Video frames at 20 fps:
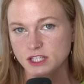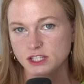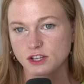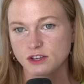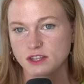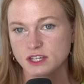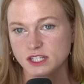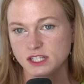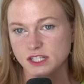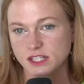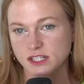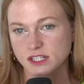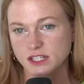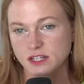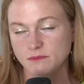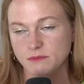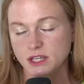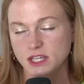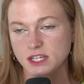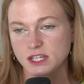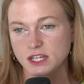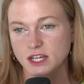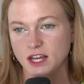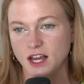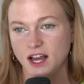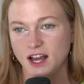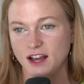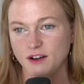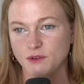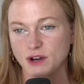So, this to me,
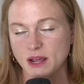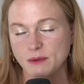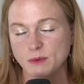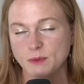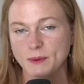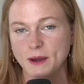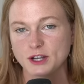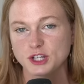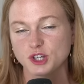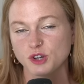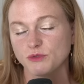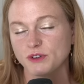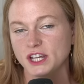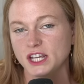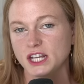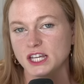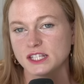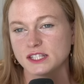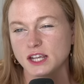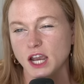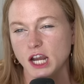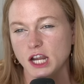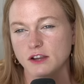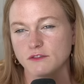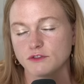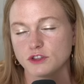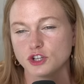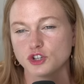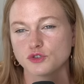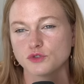uh, what I'm about to read is kind of
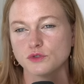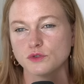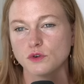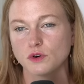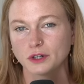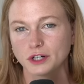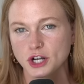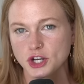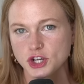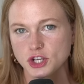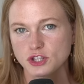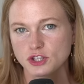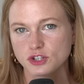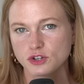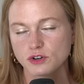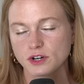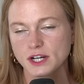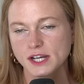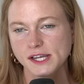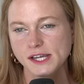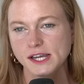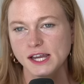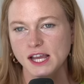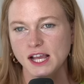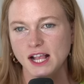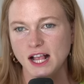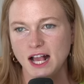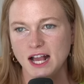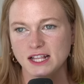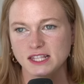the true origin story
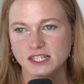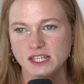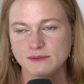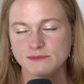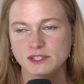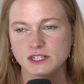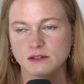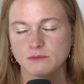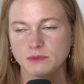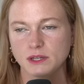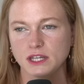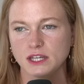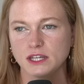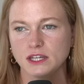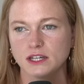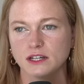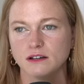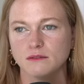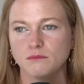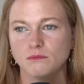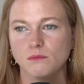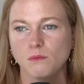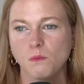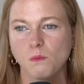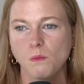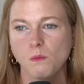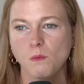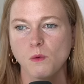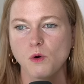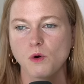and seems to be
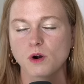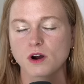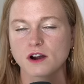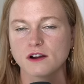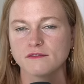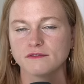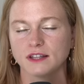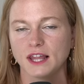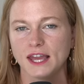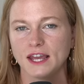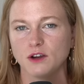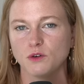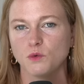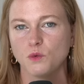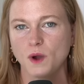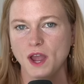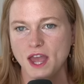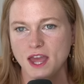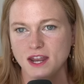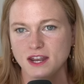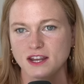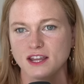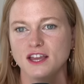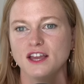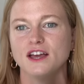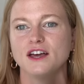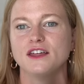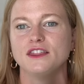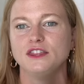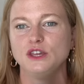more of like when
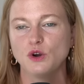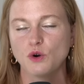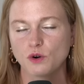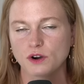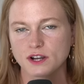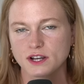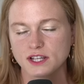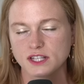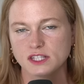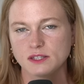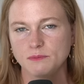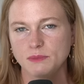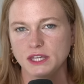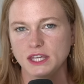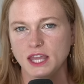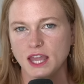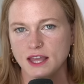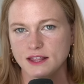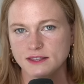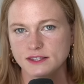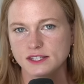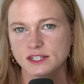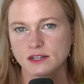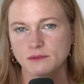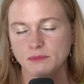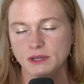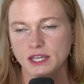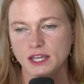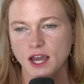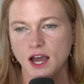the ordinance begins to
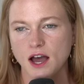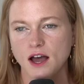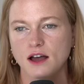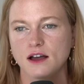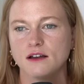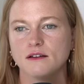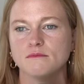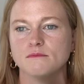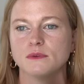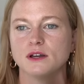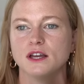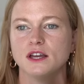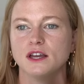become